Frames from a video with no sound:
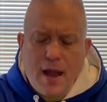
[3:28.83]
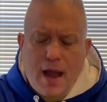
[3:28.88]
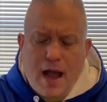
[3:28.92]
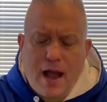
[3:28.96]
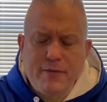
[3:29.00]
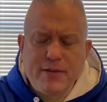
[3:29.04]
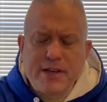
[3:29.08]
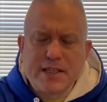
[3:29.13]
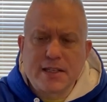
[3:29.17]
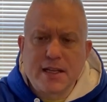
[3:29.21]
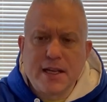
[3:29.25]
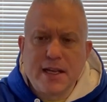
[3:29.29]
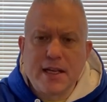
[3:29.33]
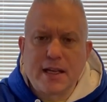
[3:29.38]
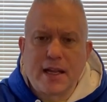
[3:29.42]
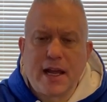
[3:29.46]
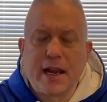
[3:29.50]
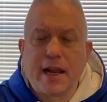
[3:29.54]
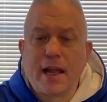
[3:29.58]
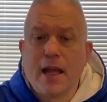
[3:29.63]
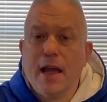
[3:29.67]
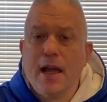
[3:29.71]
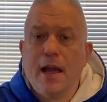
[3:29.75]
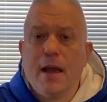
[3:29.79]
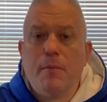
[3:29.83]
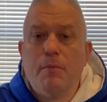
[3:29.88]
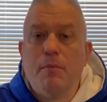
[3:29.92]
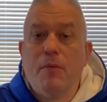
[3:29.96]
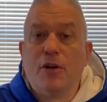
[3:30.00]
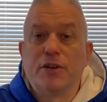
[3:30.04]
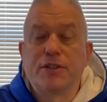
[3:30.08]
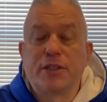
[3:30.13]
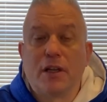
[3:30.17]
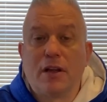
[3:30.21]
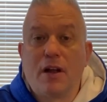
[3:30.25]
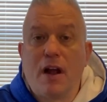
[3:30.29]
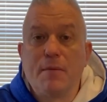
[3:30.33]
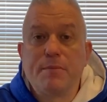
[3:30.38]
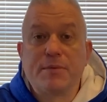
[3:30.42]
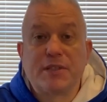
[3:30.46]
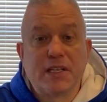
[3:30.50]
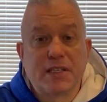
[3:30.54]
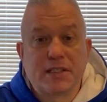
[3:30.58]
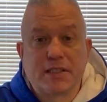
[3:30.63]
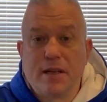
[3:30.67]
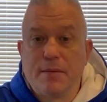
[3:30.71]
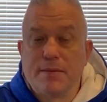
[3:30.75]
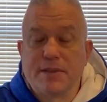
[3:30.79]
obviously, like most alarm
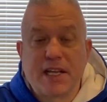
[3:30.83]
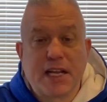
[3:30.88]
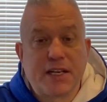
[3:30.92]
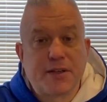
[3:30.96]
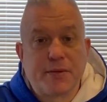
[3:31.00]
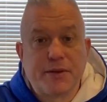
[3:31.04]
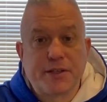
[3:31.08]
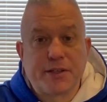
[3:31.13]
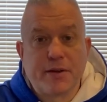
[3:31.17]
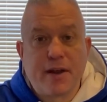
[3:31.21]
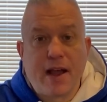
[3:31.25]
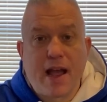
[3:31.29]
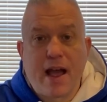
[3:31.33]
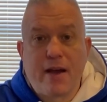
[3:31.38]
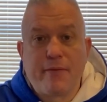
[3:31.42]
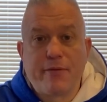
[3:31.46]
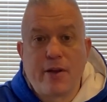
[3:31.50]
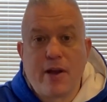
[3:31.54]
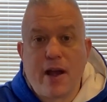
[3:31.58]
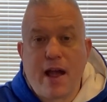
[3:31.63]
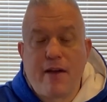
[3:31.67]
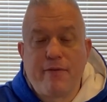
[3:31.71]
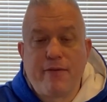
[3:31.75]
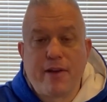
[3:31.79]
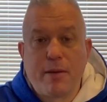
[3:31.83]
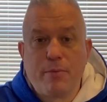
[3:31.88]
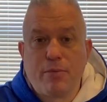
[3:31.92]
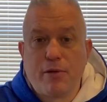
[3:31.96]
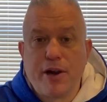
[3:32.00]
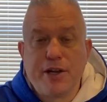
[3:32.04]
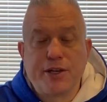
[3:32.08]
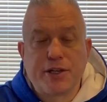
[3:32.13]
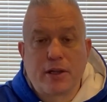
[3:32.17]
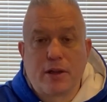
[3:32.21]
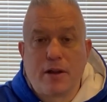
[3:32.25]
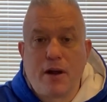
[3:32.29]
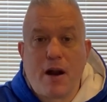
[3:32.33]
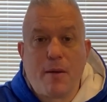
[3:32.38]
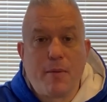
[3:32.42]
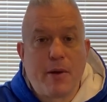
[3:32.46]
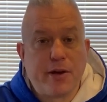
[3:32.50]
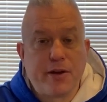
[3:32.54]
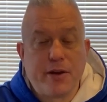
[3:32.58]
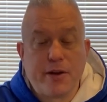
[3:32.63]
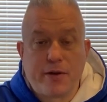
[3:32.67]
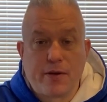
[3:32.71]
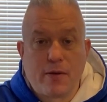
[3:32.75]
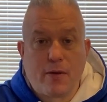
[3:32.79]
systems, that's what you have. You have a breach alarm
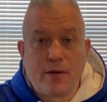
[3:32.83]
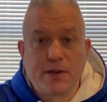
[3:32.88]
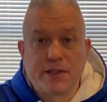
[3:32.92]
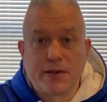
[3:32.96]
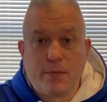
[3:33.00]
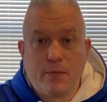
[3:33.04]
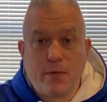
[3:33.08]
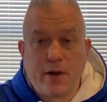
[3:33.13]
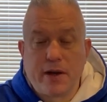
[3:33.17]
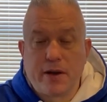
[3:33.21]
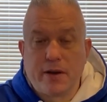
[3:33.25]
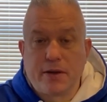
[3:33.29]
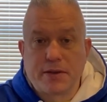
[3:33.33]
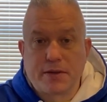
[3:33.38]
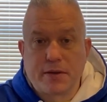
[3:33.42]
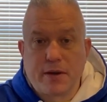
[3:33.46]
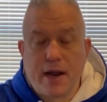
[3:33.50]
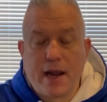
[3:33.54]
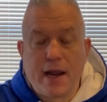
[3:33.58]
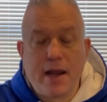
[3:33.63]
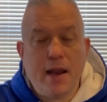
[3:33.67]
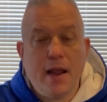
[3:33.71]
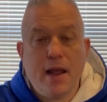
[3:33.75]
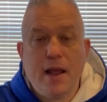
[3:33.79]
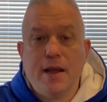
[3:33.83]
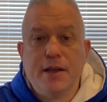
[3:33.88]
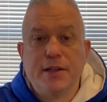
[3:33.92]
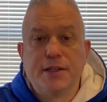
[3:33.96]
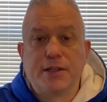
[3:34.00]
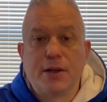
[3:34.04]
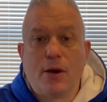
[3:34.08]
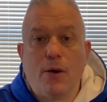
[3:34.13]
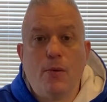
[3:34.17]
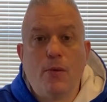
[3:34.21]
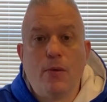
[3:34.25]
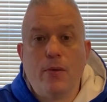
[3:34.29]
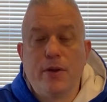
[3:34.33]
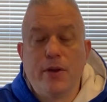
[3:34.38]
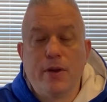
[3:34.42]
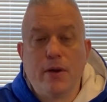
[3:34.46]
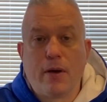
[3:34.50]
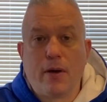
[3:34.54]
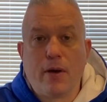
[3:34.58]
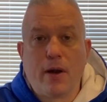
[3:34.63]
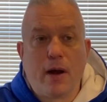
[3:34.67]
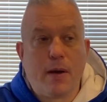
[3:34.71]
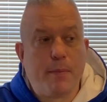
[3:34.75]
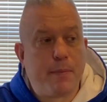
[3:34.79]
on your doors and windows, right? So
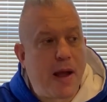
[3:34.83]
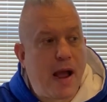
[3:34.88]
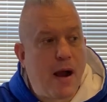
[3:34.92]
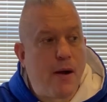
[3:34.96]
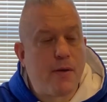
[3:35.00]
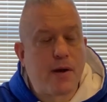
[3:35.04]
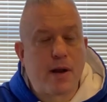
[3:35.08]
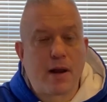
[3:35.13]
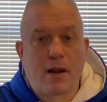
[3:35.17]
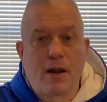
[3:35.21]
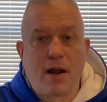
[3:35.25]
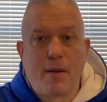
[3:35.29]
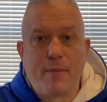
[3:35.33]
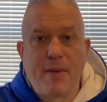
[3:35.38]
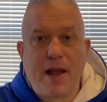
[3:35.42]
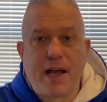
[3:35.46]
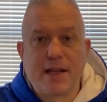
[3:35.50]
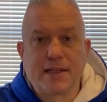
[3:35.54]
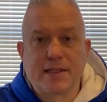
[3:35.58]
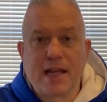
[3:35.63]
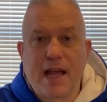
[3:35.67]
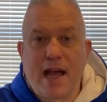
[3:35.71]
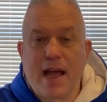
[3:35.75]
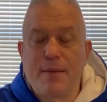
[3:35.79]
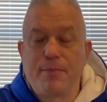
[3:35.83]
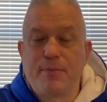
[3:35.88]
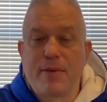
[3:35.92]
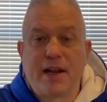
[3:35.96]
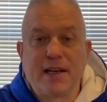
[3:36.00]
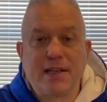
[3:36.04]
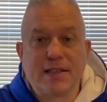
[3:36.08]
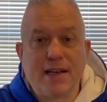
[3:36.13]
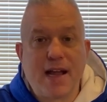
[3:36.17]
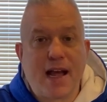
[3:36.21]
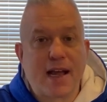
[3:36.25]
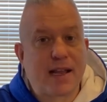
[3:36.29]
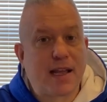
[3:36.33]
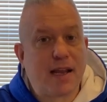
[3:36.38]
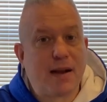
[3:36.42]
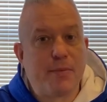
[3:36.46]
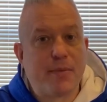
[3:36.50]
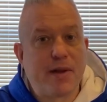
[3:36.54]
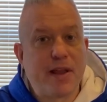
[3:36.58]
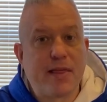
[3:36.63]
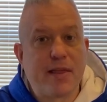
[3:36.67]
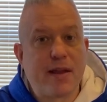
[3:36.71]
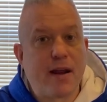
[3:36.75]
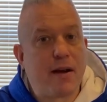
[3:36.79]
your powered alarm has that, but it's not going
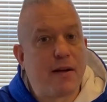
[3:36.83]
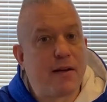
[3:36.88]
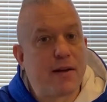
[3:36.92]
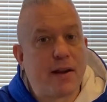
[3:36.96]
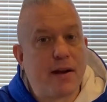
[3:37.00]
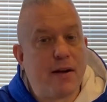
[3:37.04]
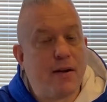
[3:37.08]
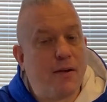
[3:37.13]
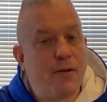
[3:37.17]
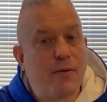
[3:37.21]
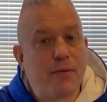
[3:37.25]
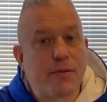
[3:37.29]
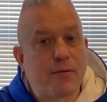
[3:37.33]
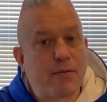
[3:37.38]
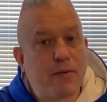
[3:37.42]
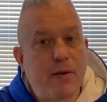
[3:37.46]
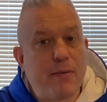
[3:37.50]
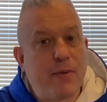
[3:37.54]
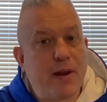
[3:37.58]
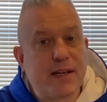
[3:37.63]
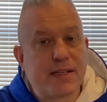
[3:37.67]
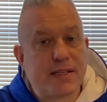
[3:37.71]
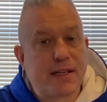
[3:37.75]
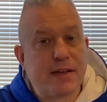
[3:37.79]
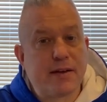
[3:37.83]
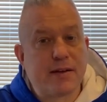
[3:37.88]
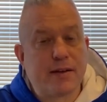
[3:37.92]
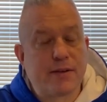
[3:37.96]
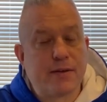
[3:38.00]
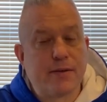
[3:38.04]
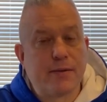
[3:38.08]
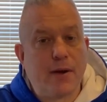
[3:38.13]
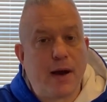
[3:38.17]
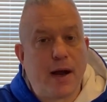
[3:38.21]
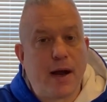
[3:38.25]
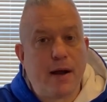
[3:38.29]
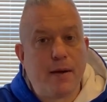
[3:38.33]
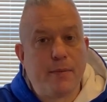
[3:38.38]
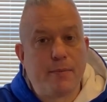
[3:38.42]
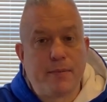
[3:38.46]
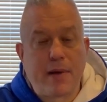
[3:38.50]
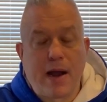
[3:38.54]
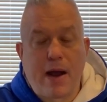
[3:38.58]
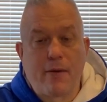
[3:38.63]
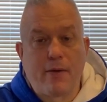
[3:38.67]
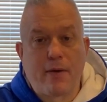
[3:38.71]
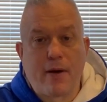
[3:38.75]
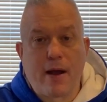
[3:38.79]
to be there, 3 weeks into a
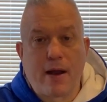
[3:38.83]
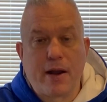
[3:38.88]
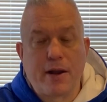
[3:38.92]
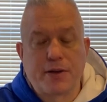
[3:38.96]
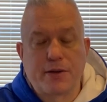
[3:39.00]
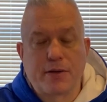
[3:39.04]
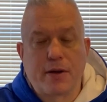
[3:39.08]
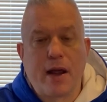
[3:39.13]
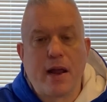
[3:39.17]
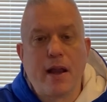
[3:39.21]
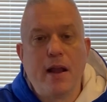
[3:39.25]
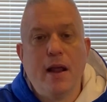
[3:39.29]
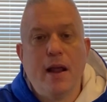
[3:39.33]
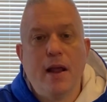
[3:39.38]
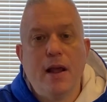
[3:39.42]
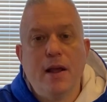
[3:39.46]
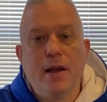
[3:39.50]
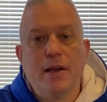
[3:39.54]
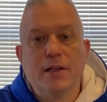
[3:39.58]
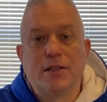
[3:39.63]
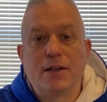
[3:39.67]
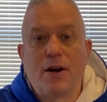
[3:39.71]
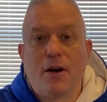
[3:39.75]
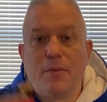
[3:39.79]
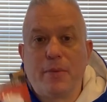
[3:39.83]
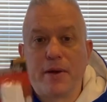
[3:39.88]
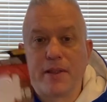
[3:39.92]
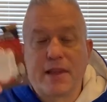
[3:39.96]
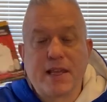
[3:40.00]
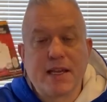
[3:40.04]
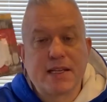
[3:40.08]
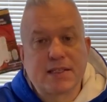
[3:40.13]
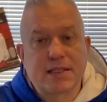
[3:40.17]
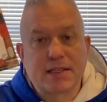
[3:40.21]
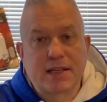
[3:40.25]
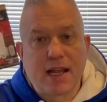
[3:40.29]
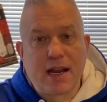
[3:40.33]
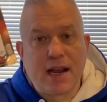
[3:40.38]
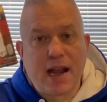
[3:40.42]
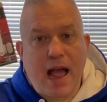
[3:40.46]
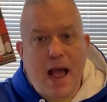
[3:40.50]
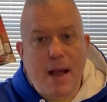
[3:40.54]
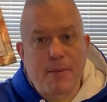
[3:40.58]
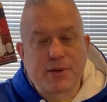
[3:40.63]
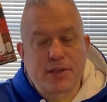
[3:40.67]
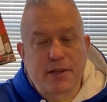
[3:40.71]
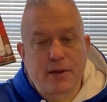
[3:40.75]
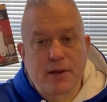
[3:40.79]
power outage, right? So, but this can
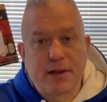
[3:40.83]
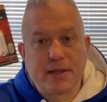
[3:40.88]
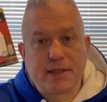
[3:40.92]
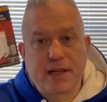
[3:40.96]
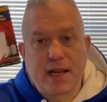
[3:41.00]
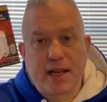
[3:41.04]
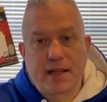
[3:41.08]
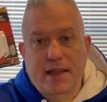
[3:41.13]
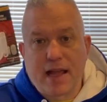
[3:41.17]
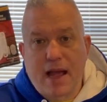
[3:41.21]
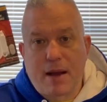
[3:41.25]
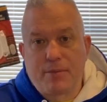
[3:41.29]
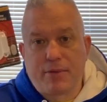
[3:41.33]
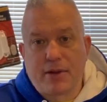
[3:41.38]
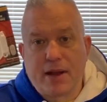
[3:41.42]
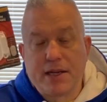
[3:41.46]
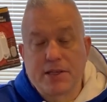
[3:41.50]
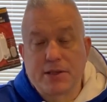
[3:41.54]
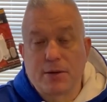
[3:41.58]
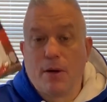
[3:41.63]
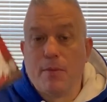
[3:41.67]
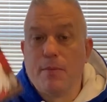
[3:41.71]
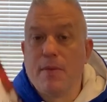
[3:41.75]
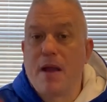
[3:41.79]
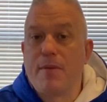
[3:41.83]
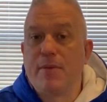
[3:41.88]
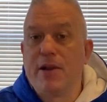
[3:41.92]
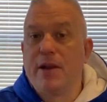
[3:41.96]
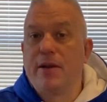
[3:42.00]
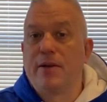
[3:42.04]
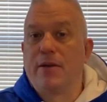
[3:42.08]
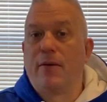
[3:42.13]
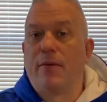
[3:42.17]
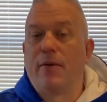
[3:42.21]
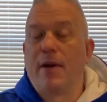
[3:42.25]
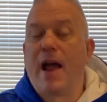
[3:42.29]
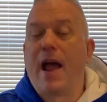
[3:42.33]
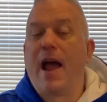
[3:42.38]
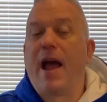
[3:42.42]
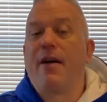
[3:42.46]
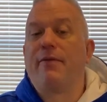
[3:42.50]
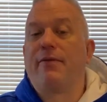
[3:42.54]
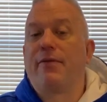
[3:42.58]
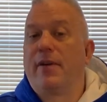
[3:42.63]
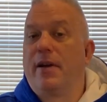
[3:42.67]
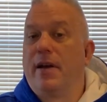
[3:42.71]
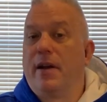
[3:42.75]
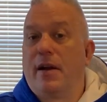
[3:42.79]
absolutely take that place. Or maybe you don't
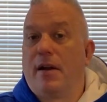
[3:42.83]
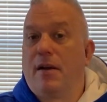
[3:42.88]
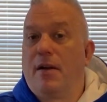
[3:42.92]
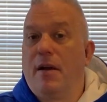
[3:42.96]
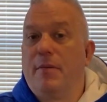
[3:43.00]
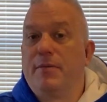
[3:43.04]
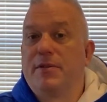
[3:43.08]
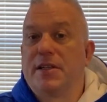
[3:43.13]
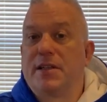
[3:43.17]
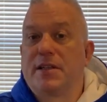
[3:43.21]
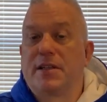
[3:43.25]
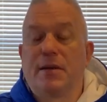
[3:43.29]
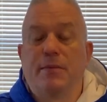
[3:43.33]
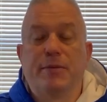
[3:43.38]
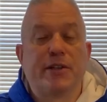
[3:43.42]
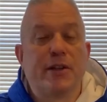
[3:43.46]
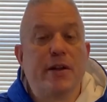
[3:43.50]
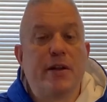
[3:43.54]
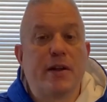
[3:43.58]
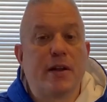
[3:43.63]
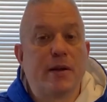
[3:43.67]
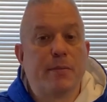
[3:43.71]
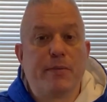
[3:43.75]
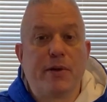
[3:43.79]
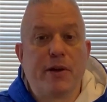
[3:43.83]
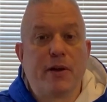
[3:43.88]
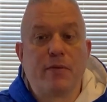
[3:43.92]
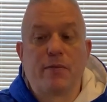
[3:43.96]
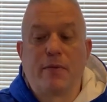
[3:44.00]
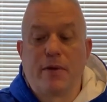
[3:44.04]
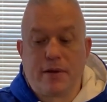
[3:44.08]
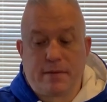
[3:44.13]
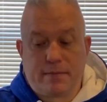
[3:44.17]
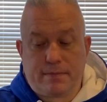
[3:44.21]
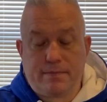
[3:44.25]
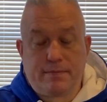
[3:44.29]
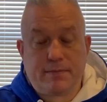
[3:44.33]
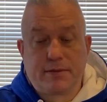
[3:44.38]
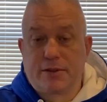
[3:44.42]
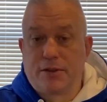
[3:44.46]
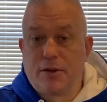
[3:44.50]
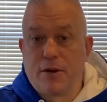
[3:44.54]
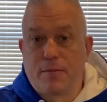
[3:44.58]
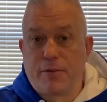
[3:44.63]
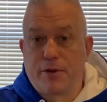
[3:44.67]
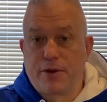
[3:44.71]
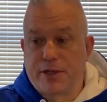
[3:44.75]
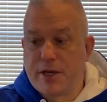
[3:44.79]
have an alarm system, so you could build one
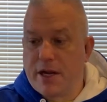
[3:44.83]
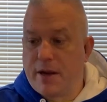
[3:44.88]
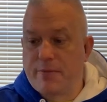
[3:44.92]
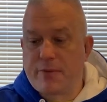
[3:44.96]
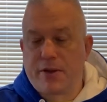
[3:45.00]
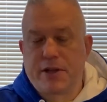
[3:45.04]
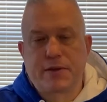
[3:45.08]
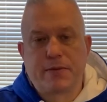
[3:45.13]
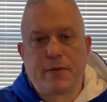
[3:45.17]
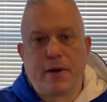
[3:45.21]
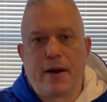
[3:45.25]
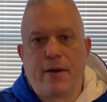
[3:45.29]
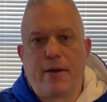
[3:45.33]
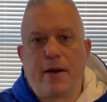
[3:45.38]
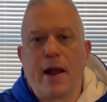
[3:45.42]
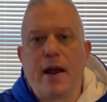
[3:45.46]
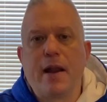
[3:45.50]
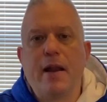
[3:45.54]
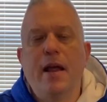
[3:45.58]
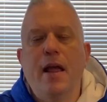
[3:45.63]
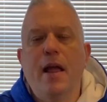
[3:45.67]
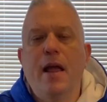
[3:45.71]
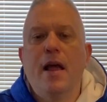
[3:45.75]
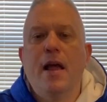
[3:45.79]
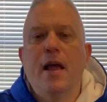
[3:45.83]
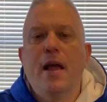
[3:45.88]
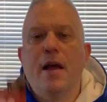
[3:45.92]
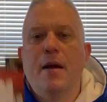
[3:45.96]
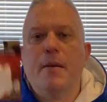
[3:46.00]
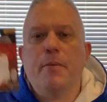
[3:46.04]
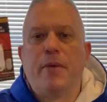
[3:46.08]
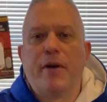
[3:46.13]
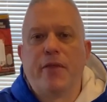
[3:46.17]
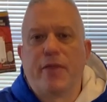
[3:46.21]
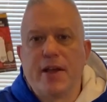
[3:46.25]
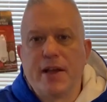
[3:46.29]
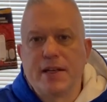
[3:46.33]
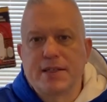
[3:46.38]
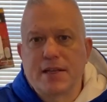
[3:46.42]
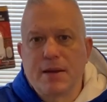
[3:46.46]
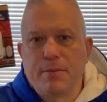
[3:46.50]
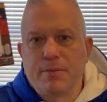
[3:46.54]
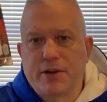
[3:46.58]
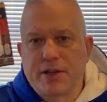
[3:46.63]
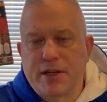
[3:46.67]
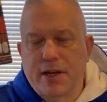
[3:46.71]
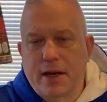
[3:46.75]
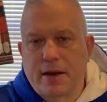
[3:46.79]
super cheap this way, right? But this
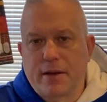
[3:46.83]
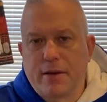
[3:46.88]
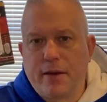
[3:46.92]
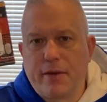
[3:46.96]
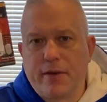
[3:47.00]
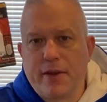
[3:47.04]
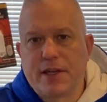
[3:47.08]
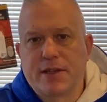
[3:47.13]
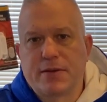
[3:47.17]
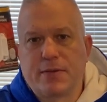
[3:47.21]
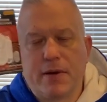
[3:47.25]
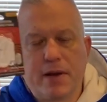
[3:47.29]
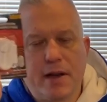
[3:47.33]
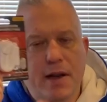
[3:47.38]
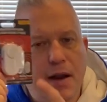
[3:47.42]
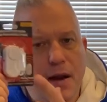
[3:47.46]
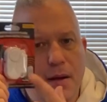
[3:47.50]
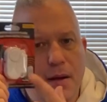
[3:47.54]
in particular, this one